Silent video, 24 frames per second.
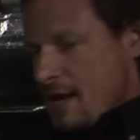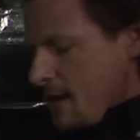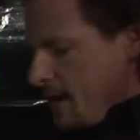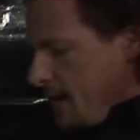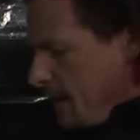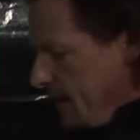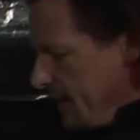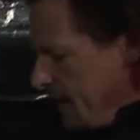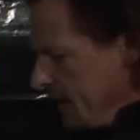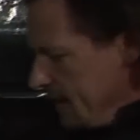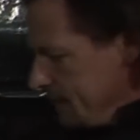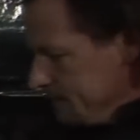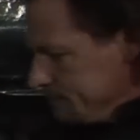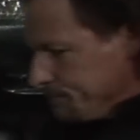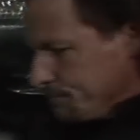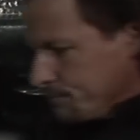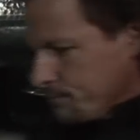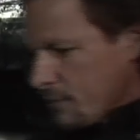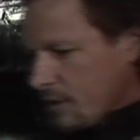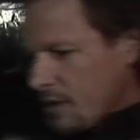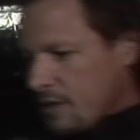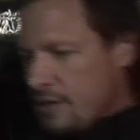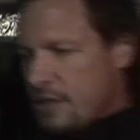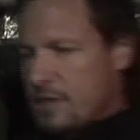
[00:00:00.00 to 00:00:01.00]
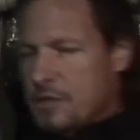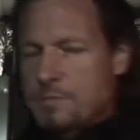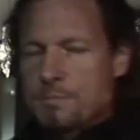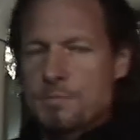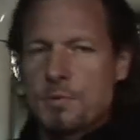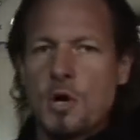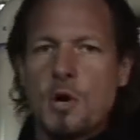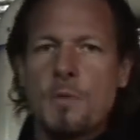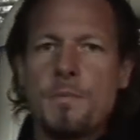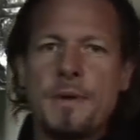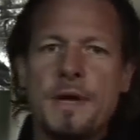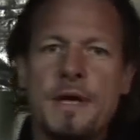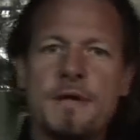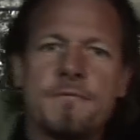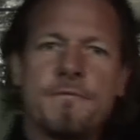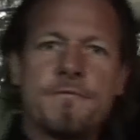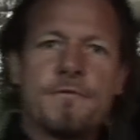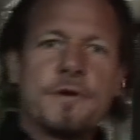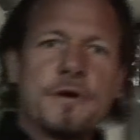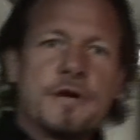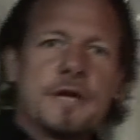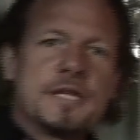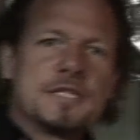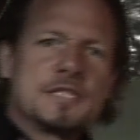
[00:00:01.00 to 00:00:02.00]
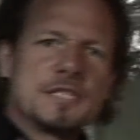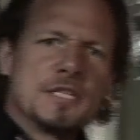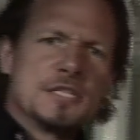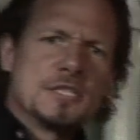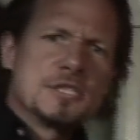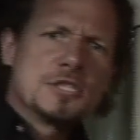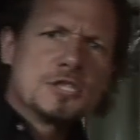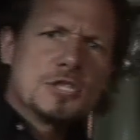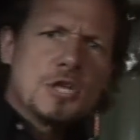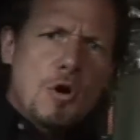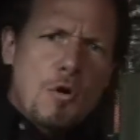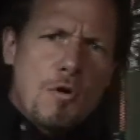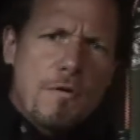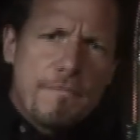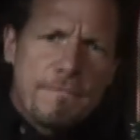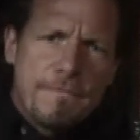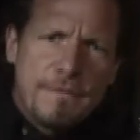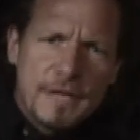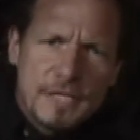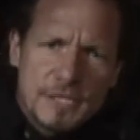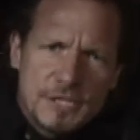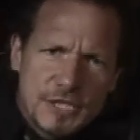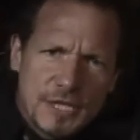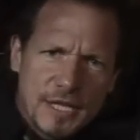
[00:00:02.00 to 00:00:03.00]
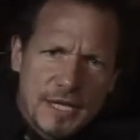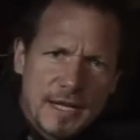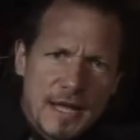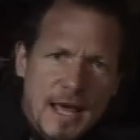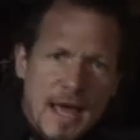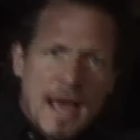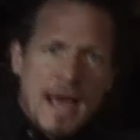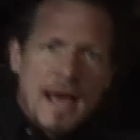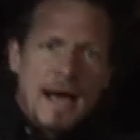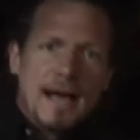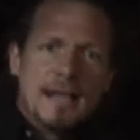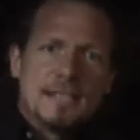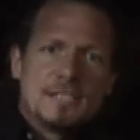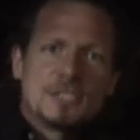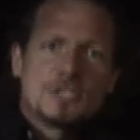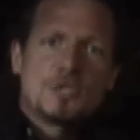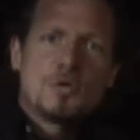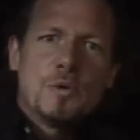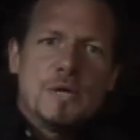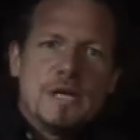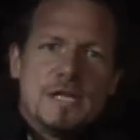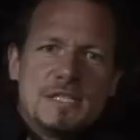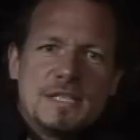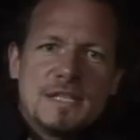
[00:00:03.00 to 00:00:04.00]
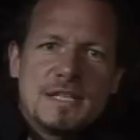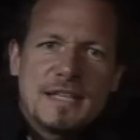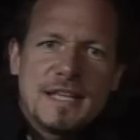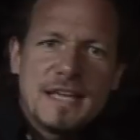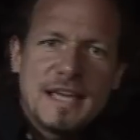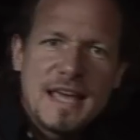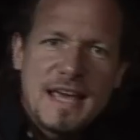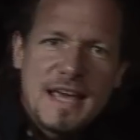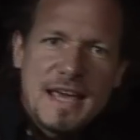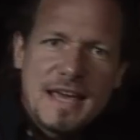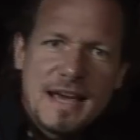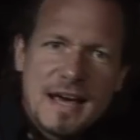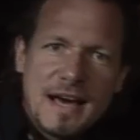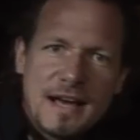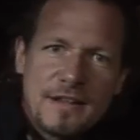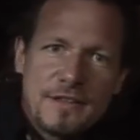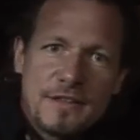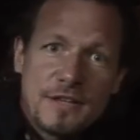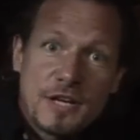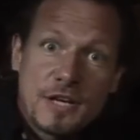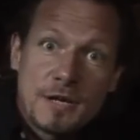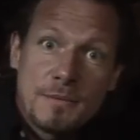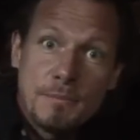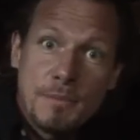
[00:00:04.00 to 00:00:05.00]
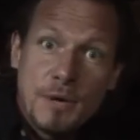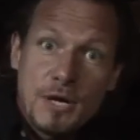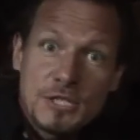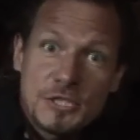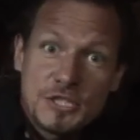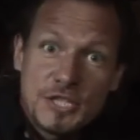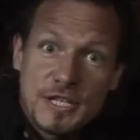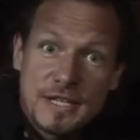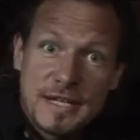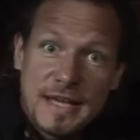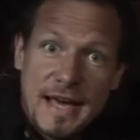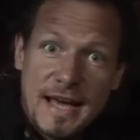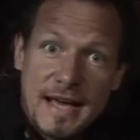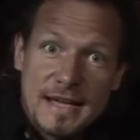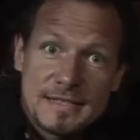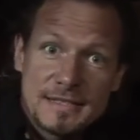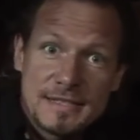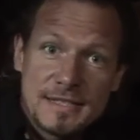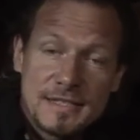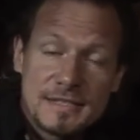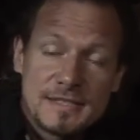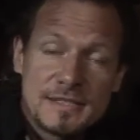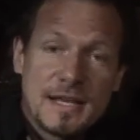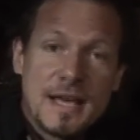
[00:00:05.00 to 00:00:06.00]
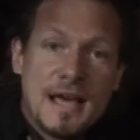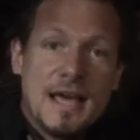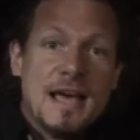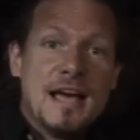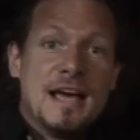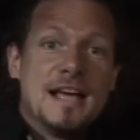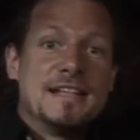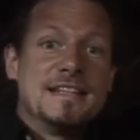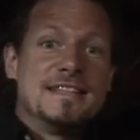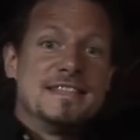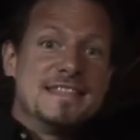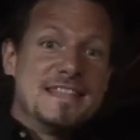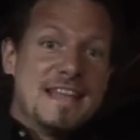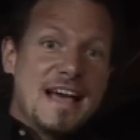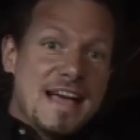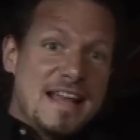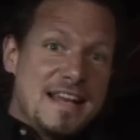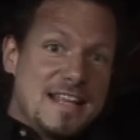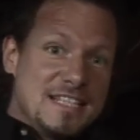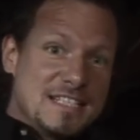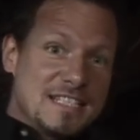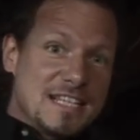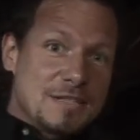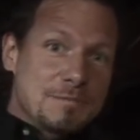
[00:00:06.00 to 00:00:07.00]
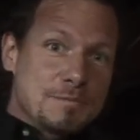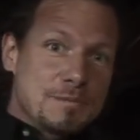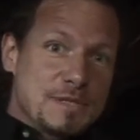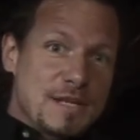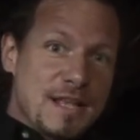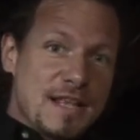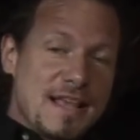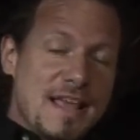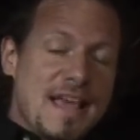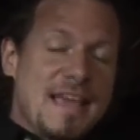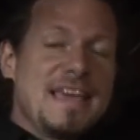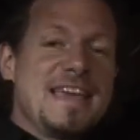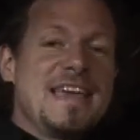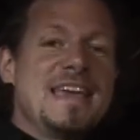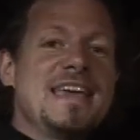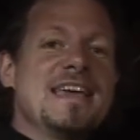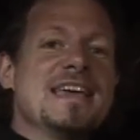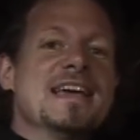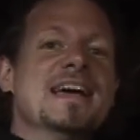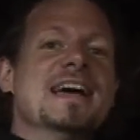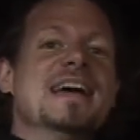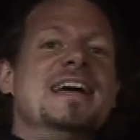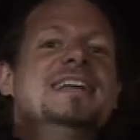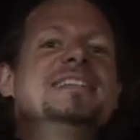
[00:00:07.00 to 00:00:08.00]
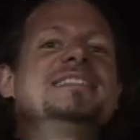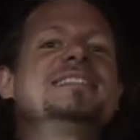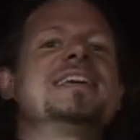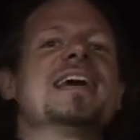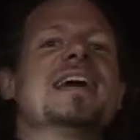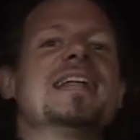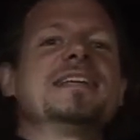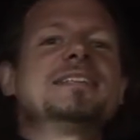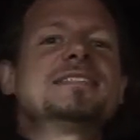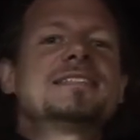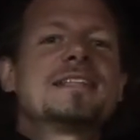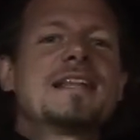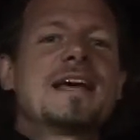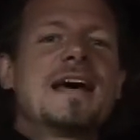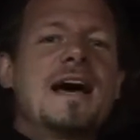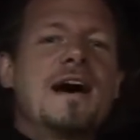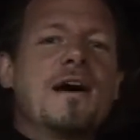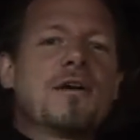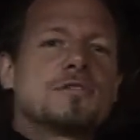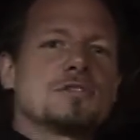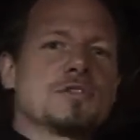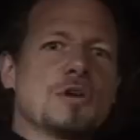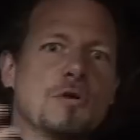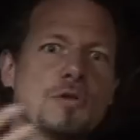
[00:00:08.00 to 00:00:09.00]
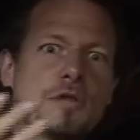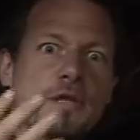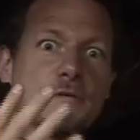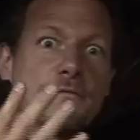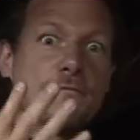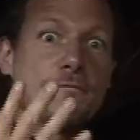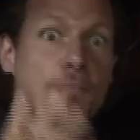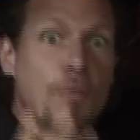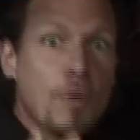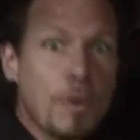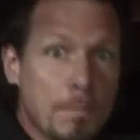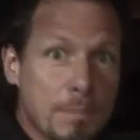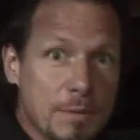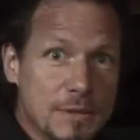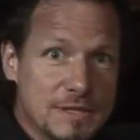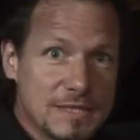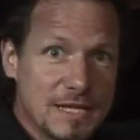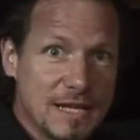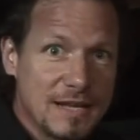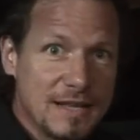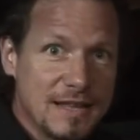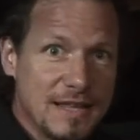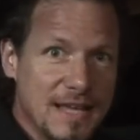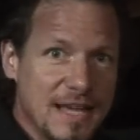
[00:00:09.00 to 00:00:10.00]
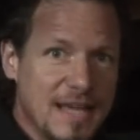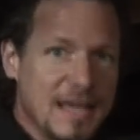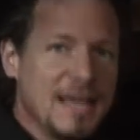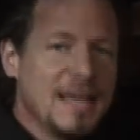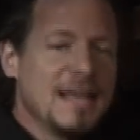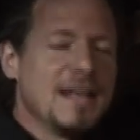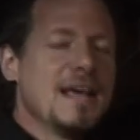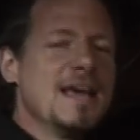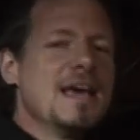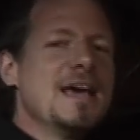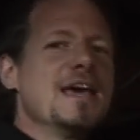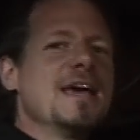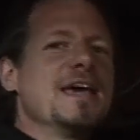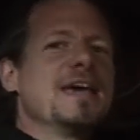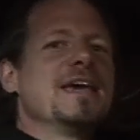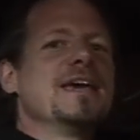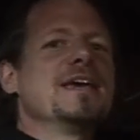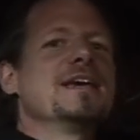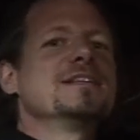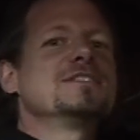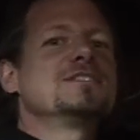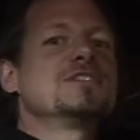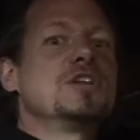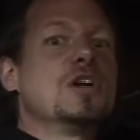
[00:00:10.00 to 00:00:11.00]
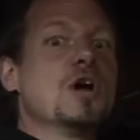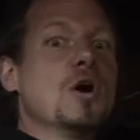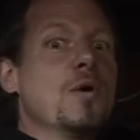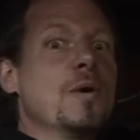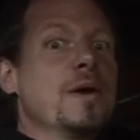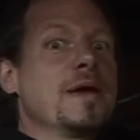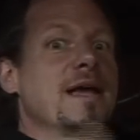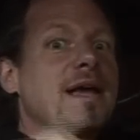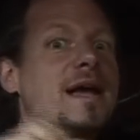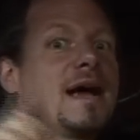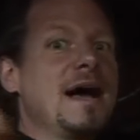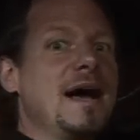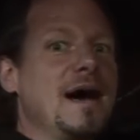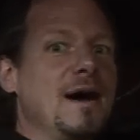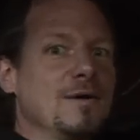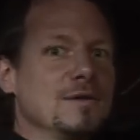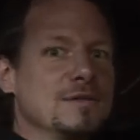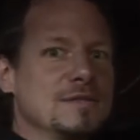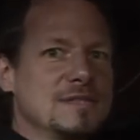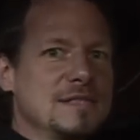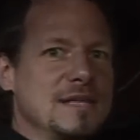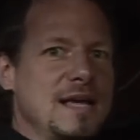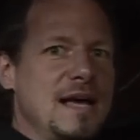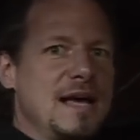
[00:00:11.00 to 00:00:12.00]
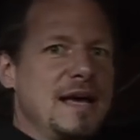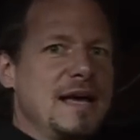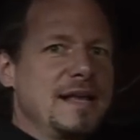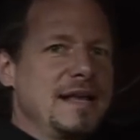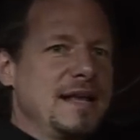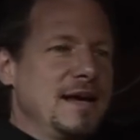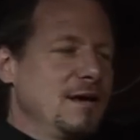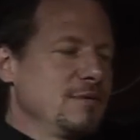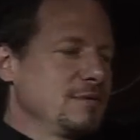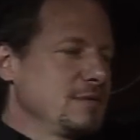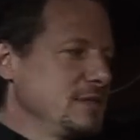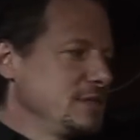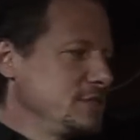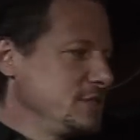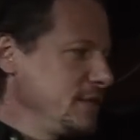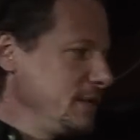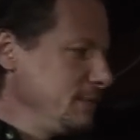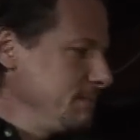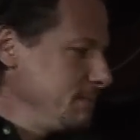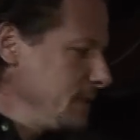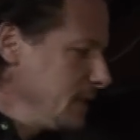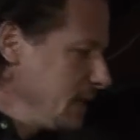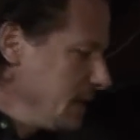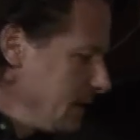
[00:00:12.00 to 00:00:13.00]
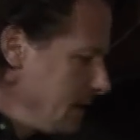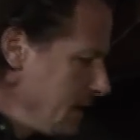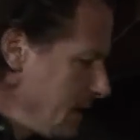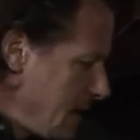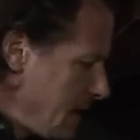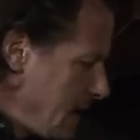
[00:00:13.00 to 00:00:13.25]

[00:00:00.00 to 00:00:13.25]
And this propane furnace is so efficient at squeezing the heat out of the combustion gases, 96% of that heat is getting to the house. Only 4% of the heat is going outside out the chimney.